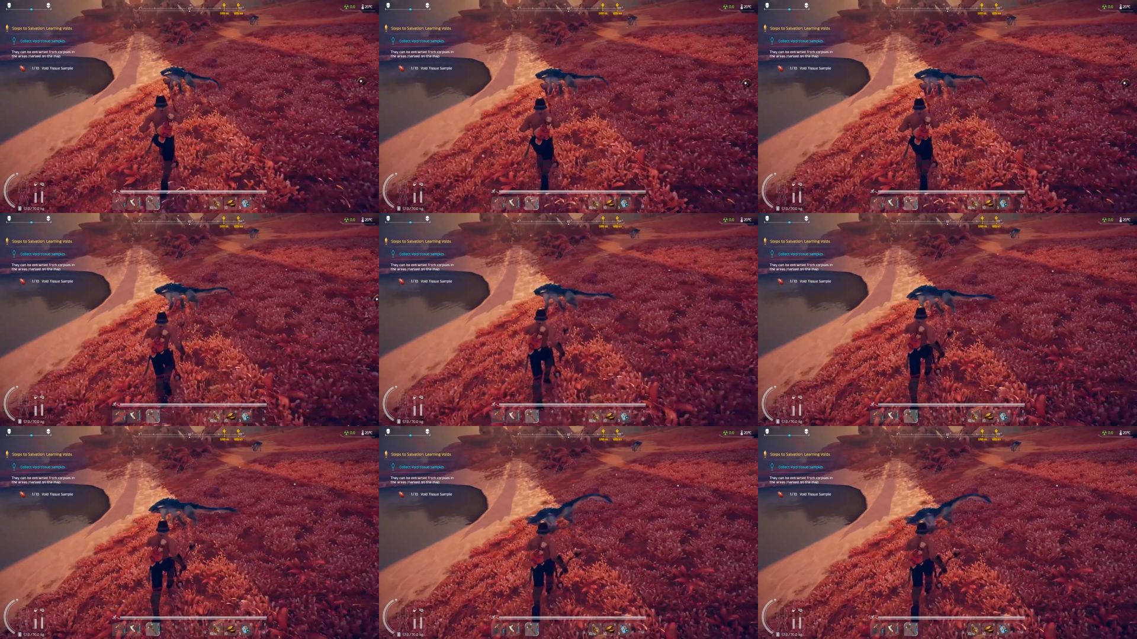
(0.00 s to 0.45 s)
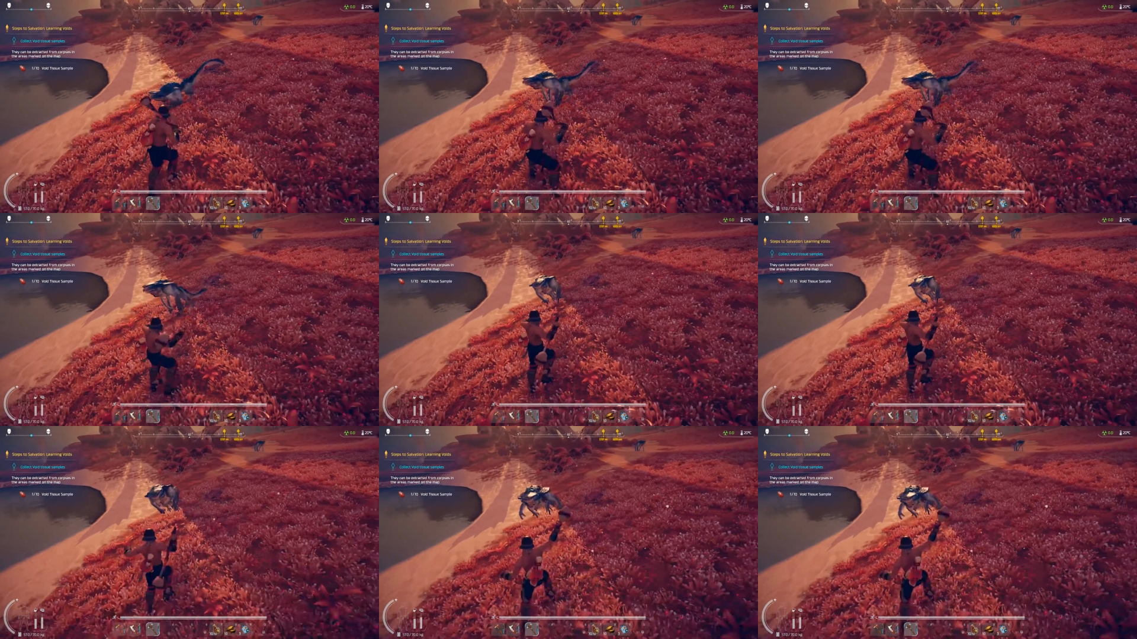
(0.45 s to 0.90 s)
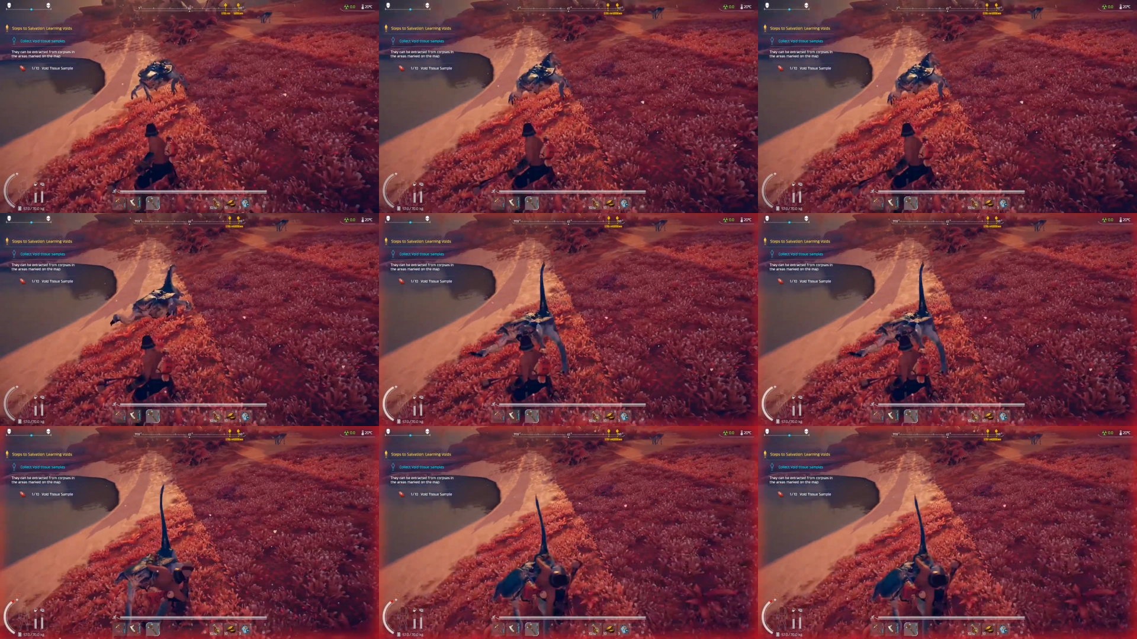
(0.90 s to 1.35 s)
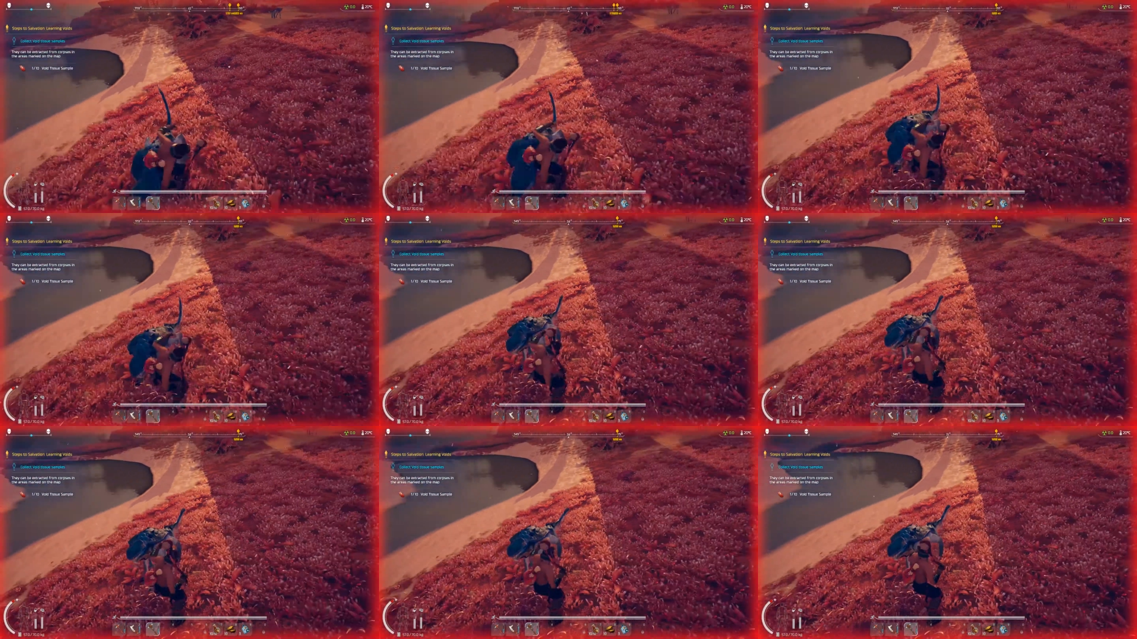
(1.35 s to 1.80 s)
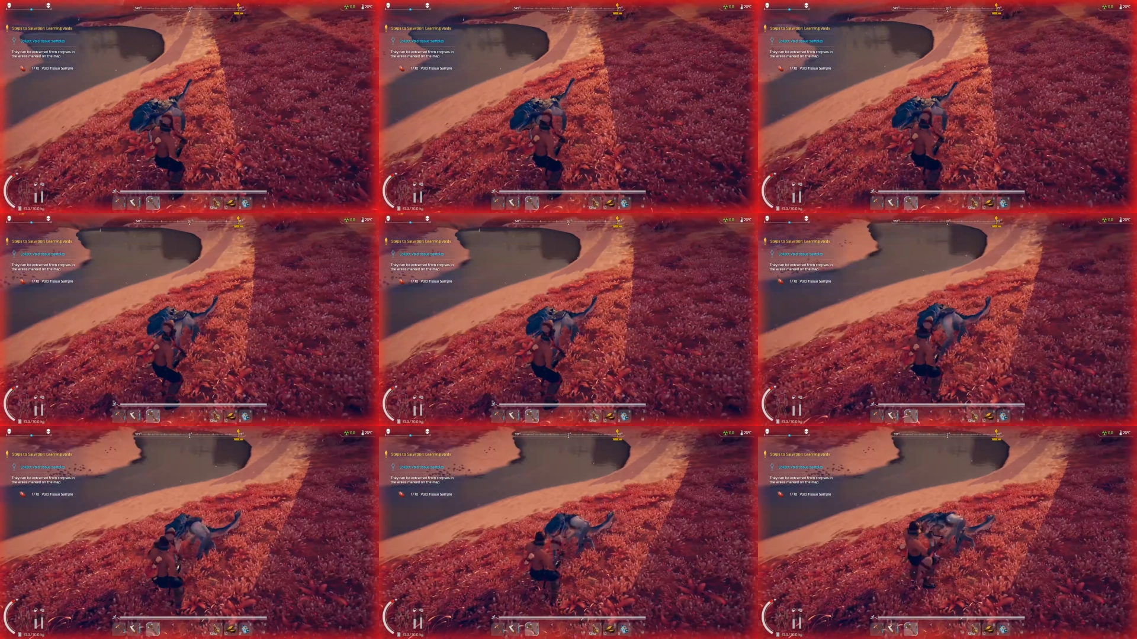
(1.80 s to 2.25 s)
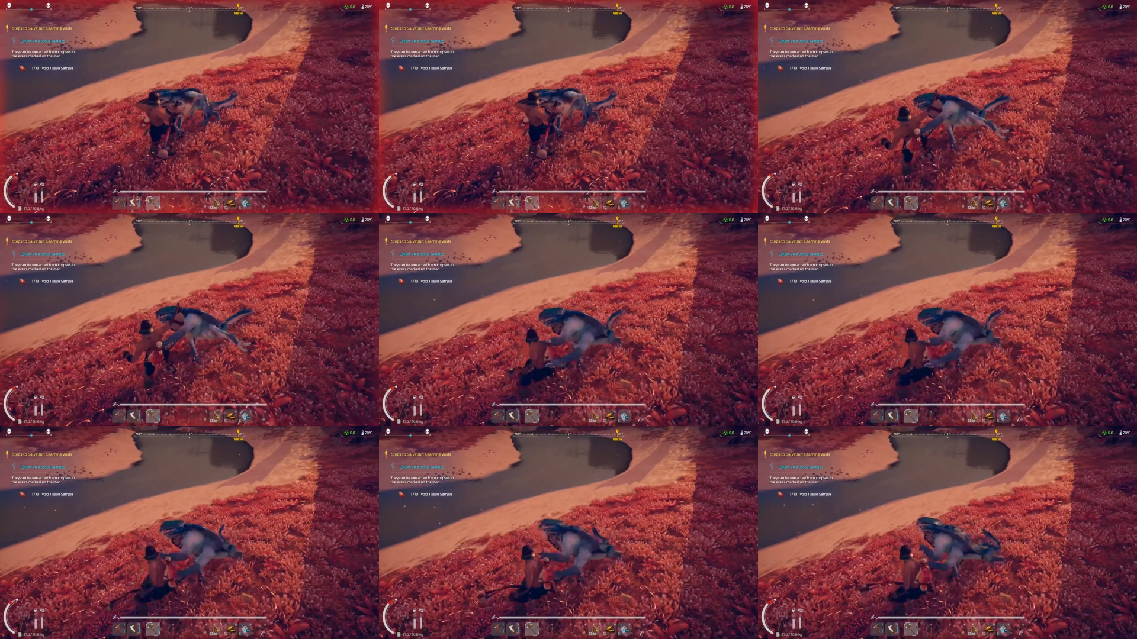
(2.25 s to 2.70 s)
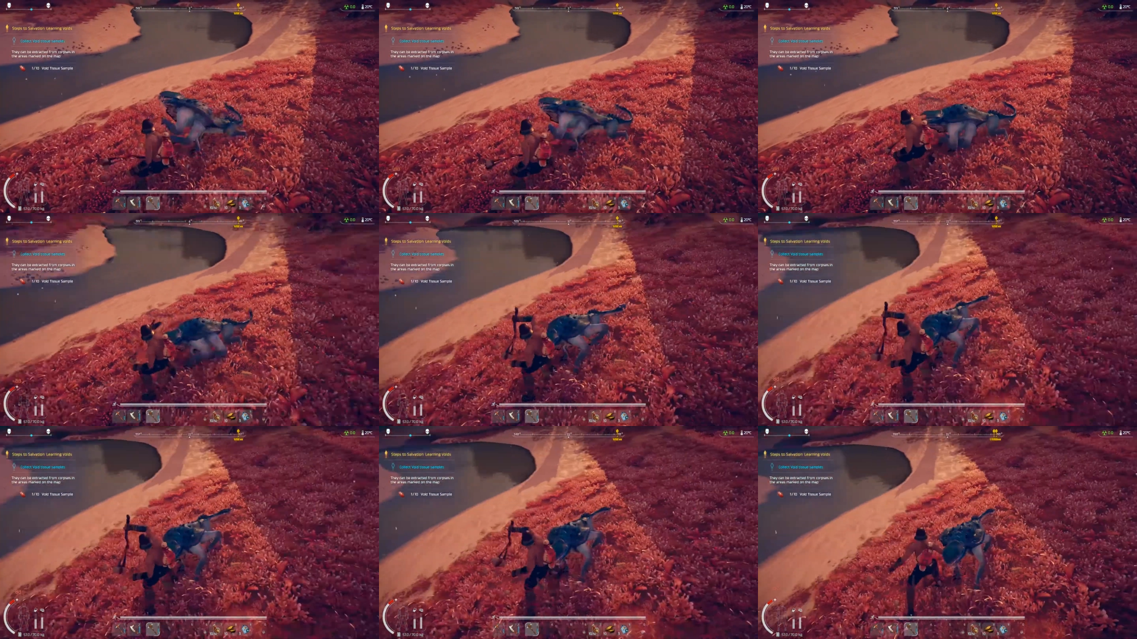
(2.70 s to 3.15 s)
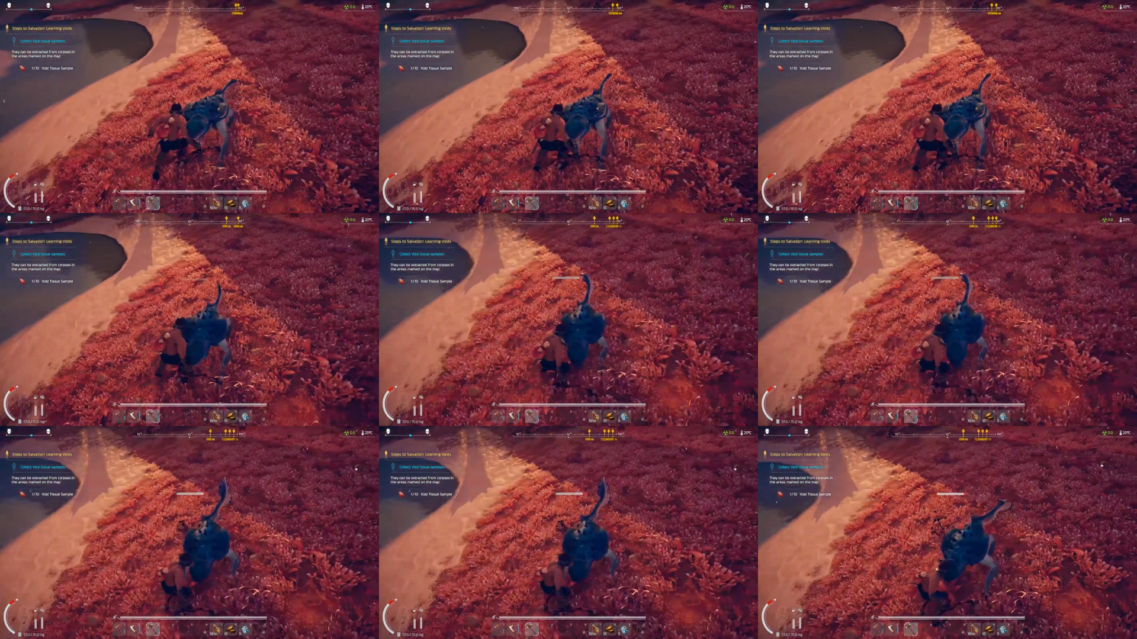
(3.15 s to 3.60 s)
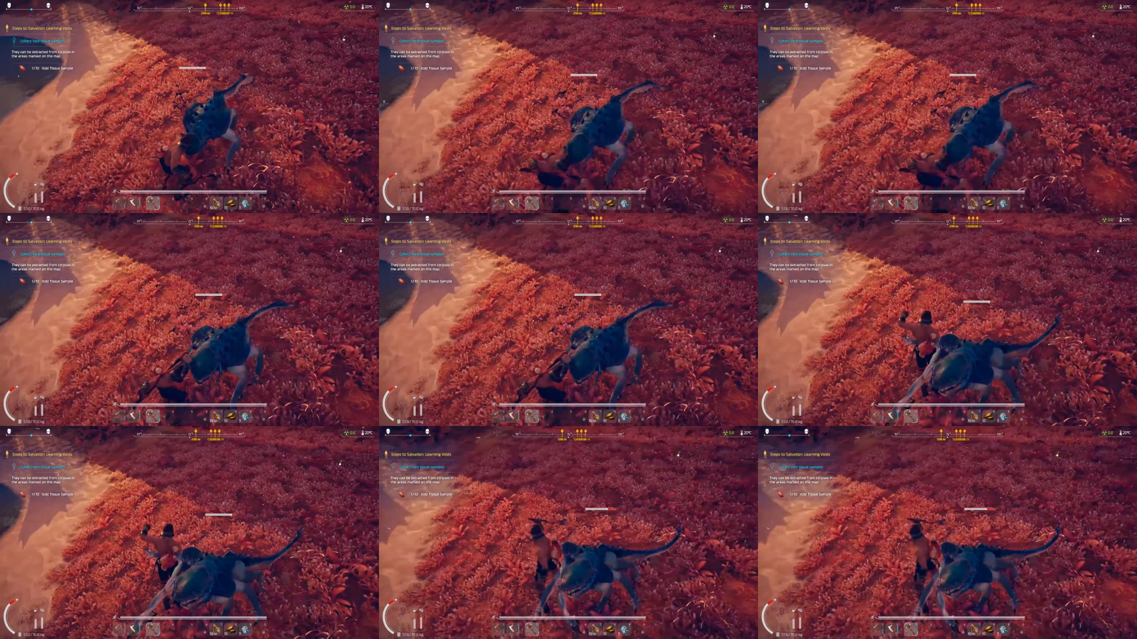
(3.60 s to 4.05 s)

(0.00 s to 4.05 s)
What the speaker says: [unreadable: no face in view]